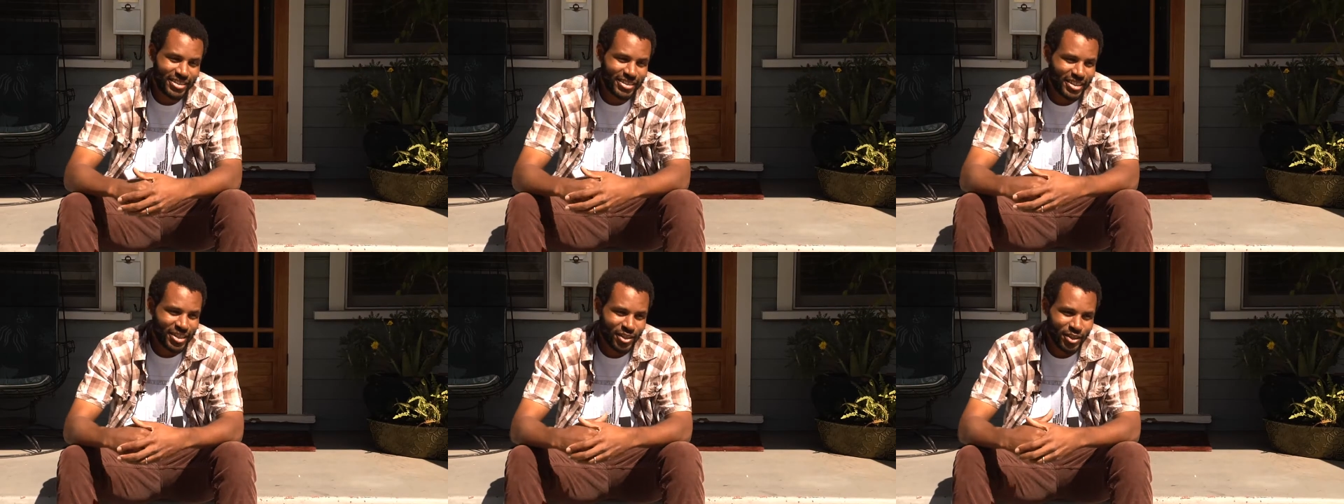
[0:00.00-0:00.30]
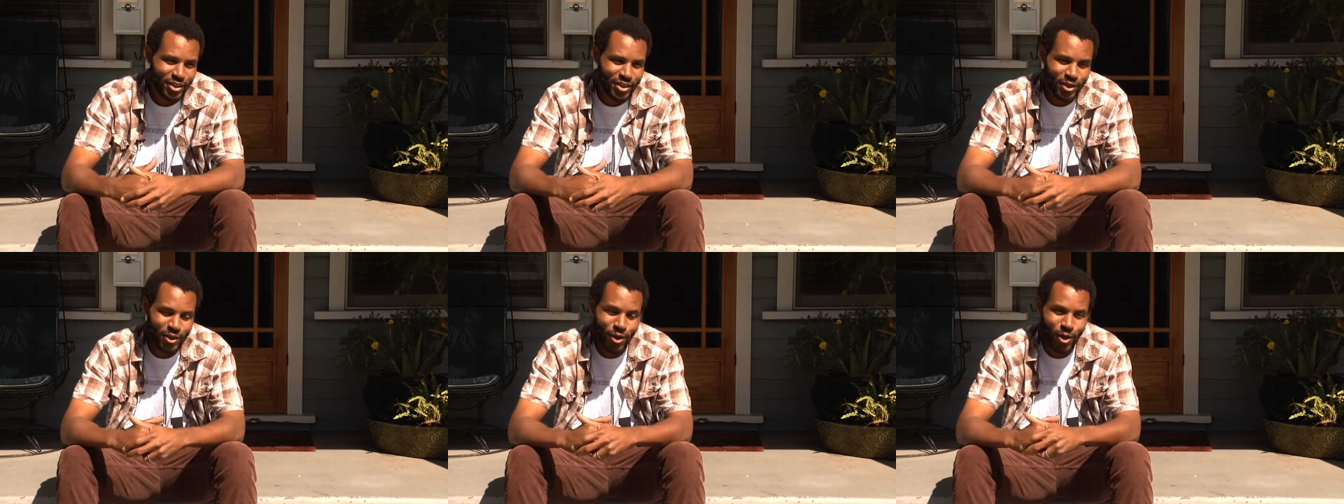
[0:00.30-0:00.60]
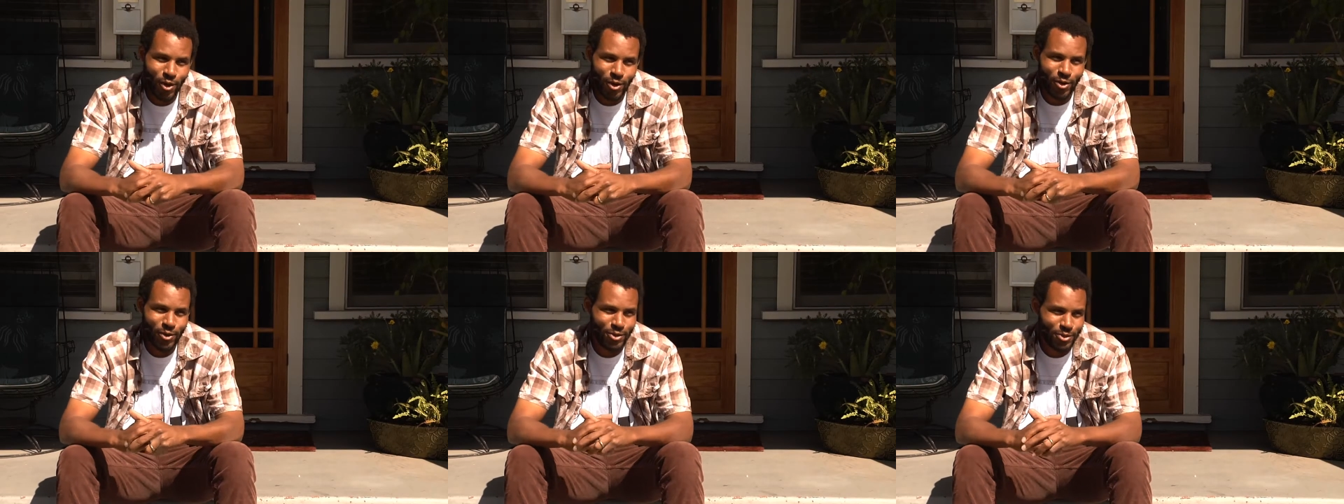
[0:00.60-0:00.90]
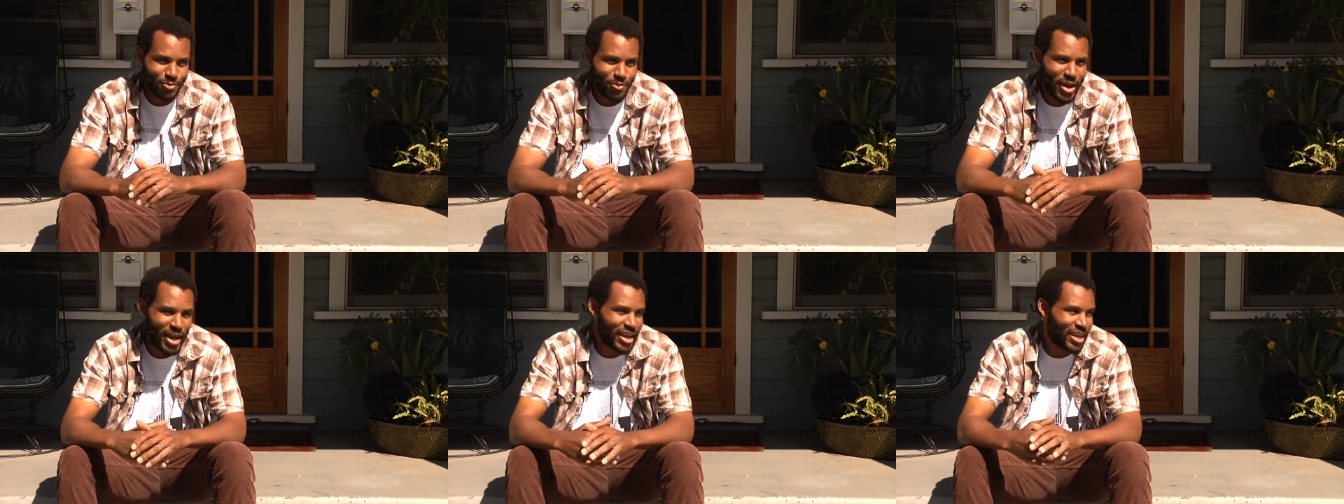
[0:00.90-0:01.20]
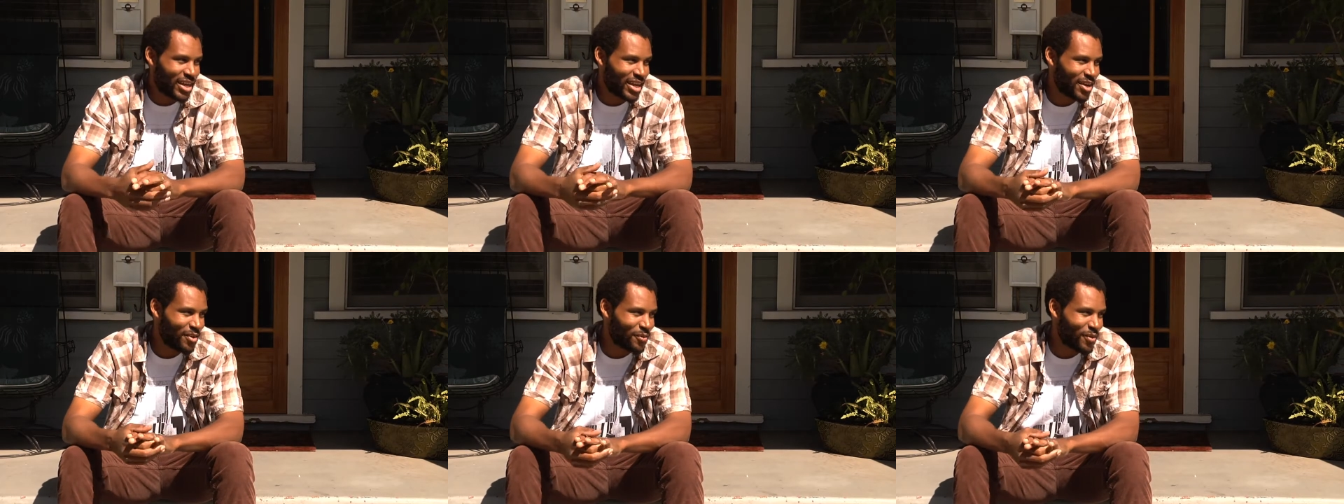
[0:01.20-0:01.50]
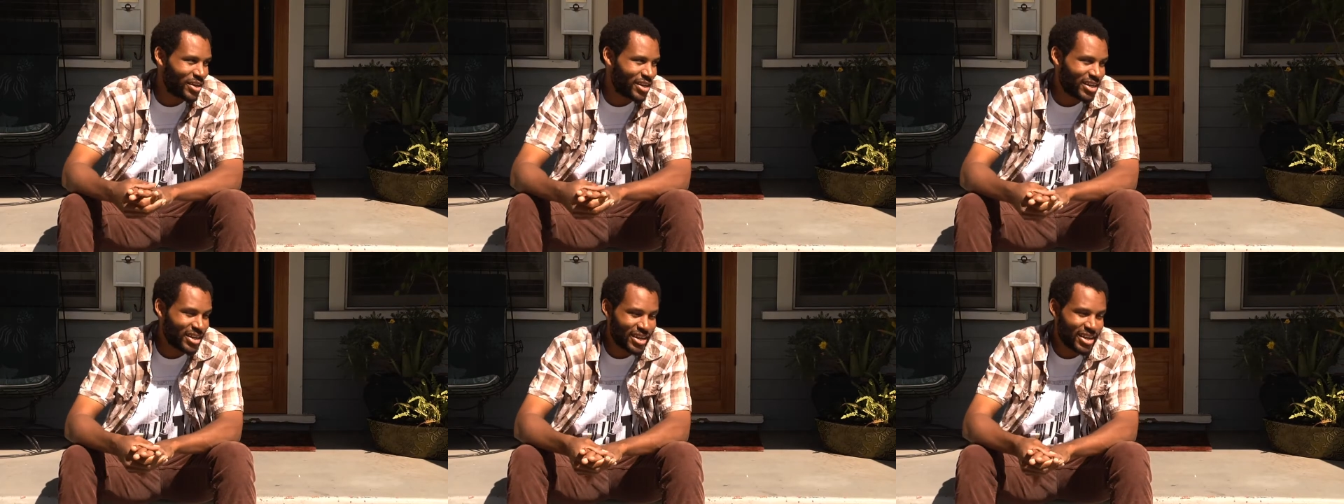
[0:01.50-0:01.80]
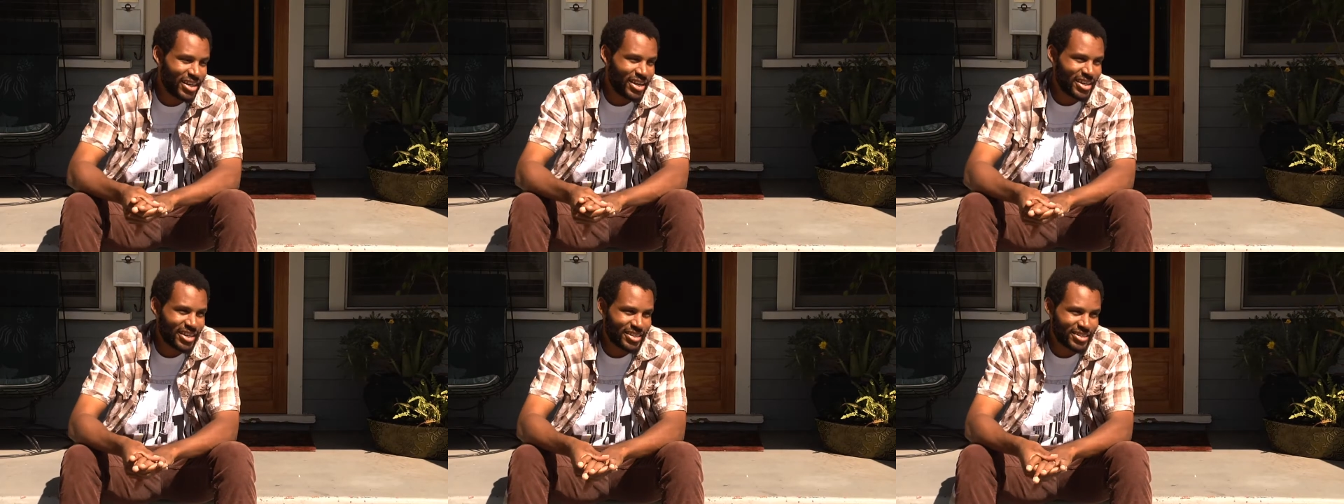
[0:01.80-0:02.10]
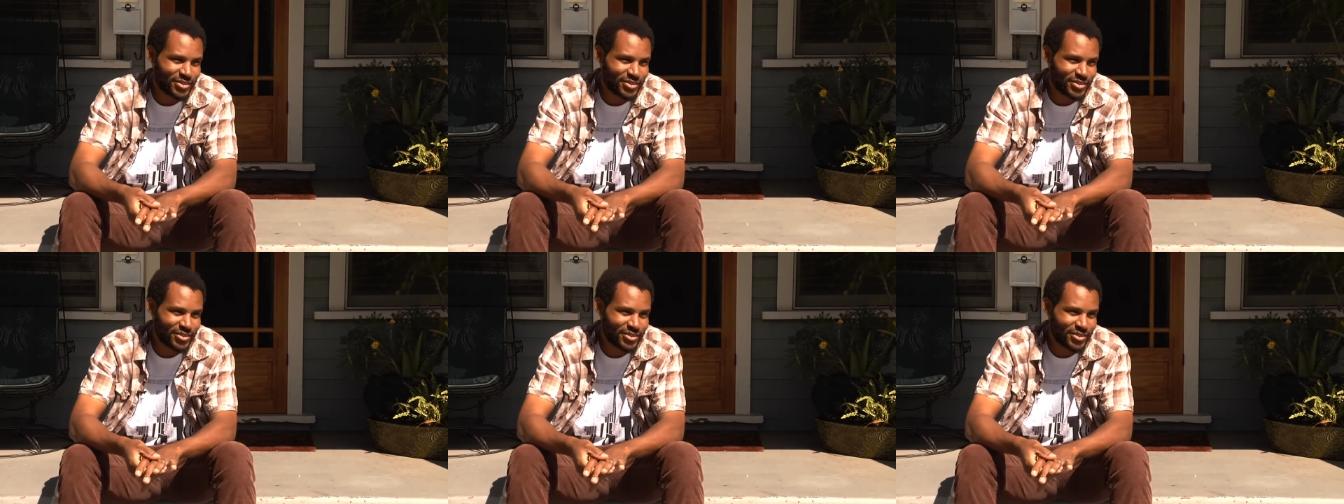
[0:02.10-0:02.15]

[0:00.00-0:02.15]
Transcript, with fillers: the, the locals make it what it is,